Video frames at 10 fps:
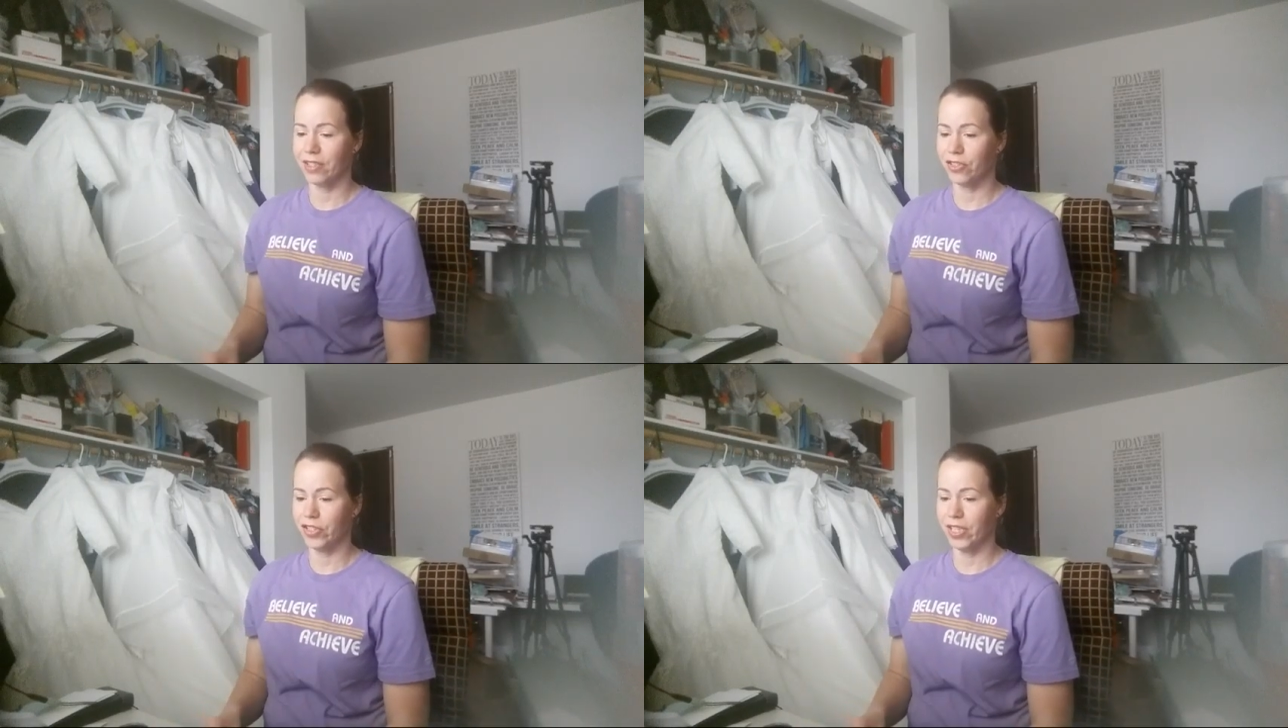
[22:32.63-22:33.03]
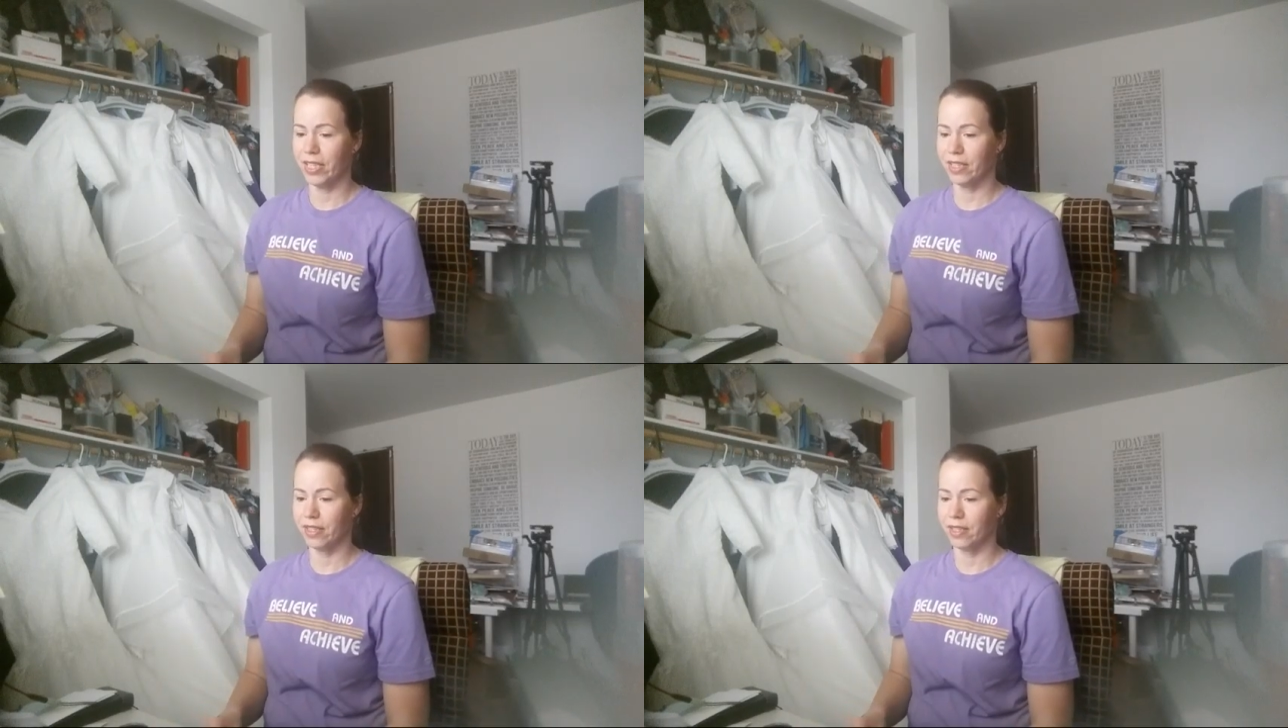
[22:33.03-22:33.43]

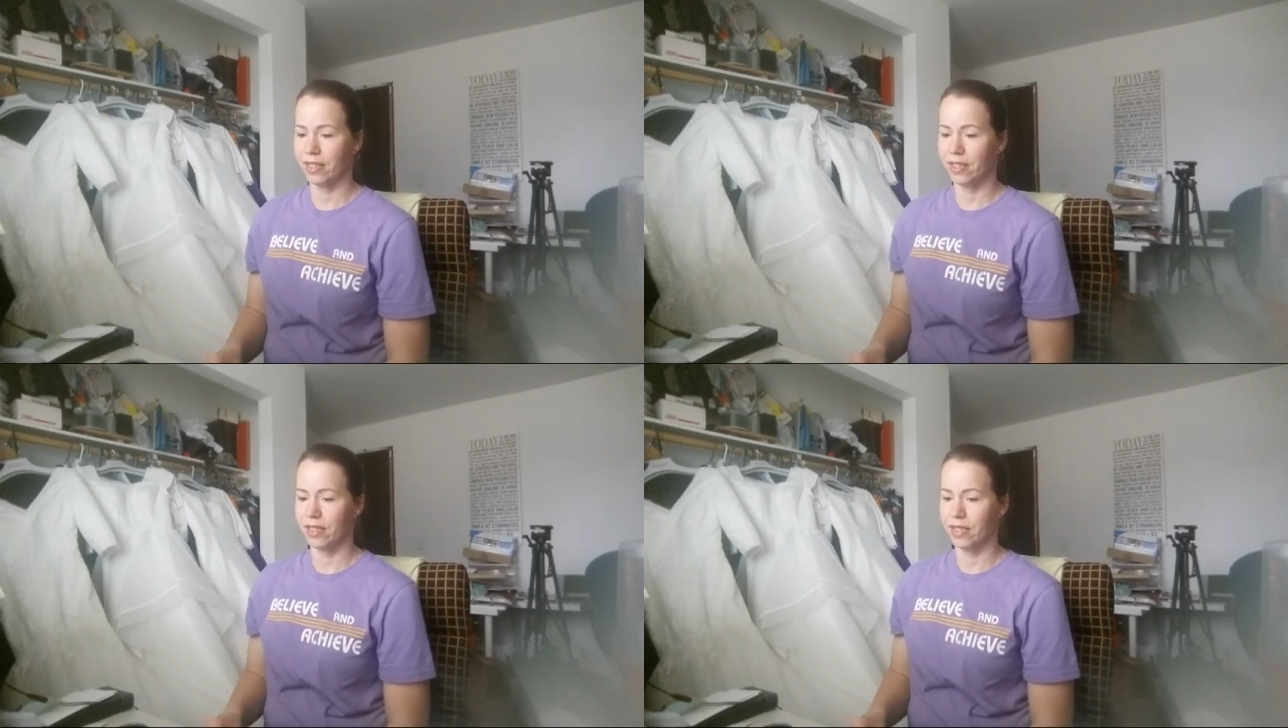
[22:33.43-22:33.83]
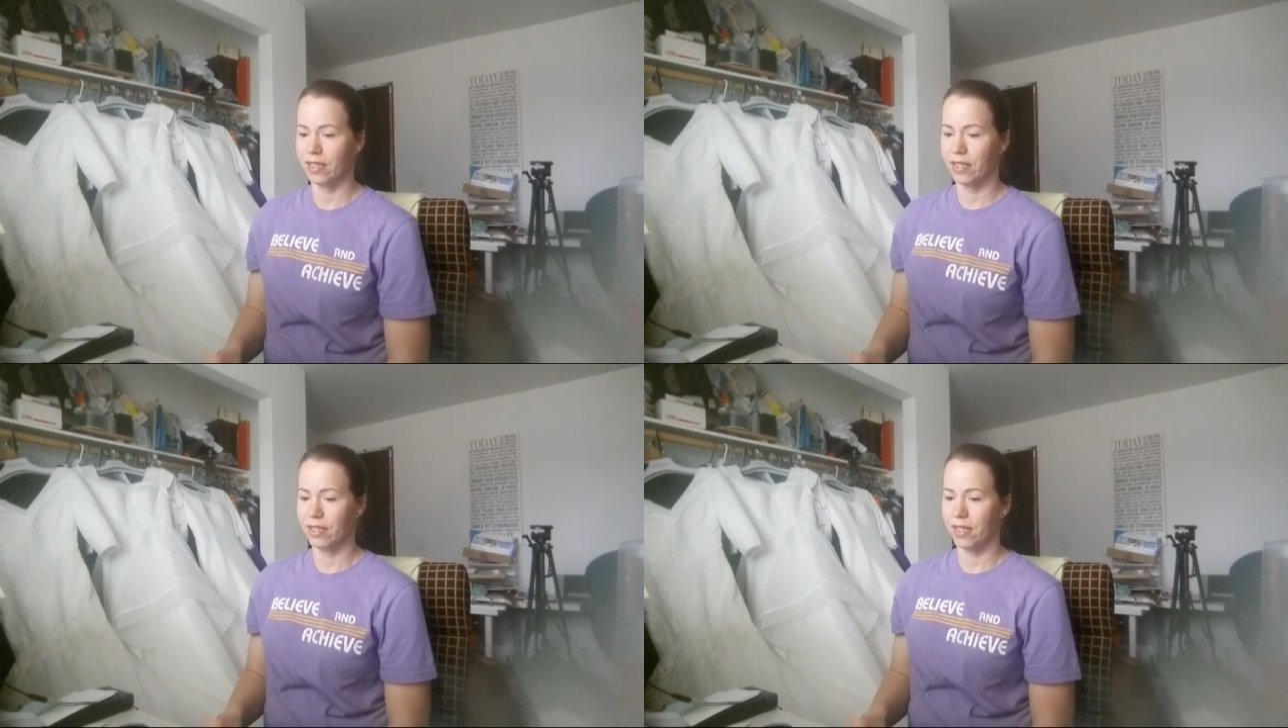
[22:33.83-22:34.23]
She,
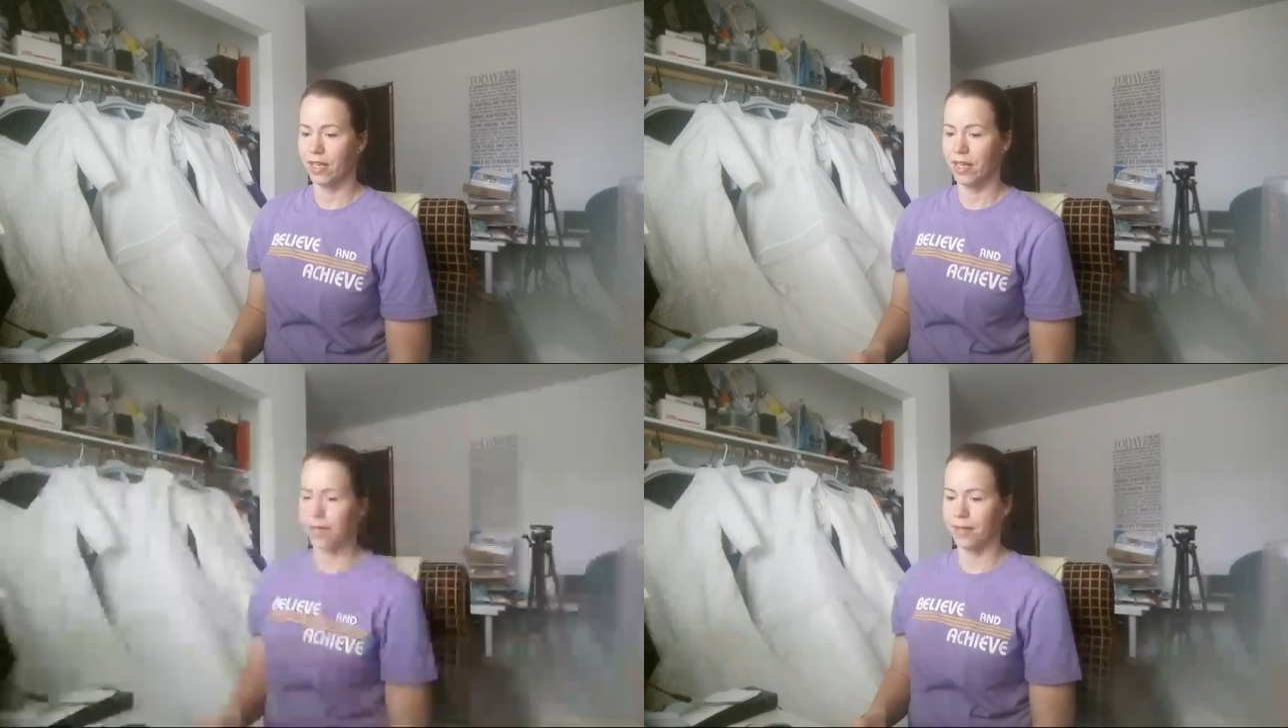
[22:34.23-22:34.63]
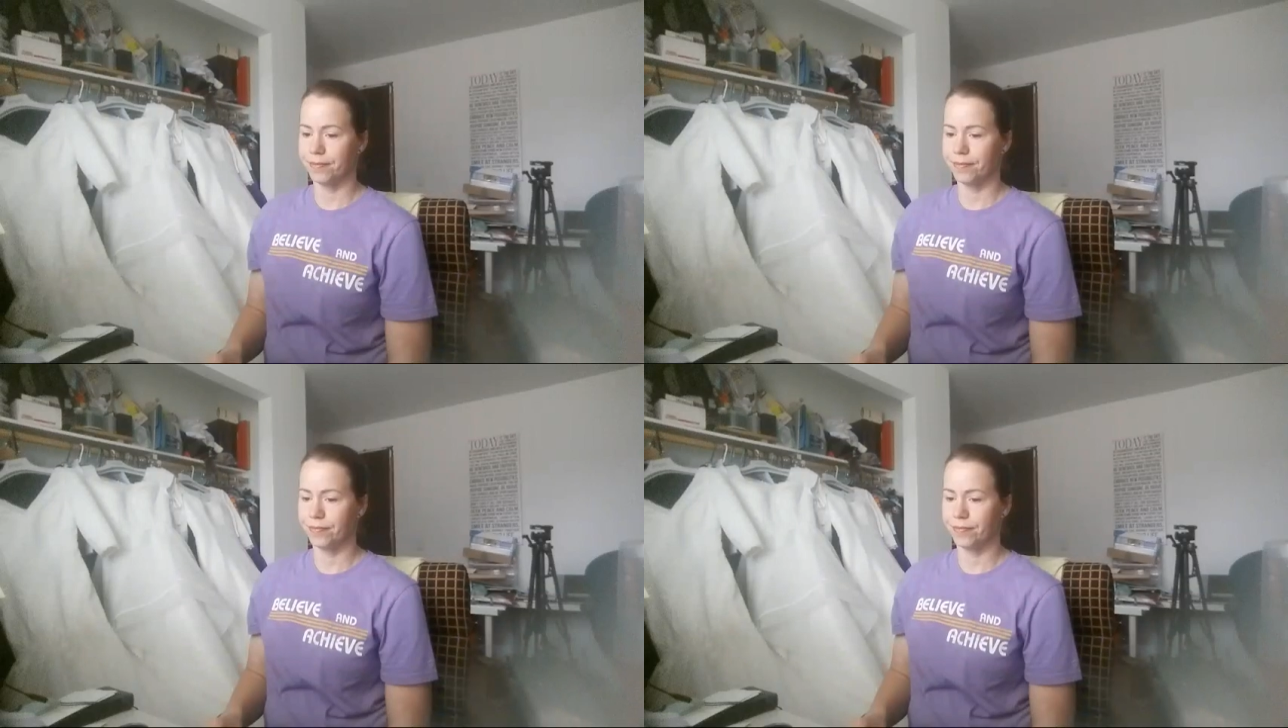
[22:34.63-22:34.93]
I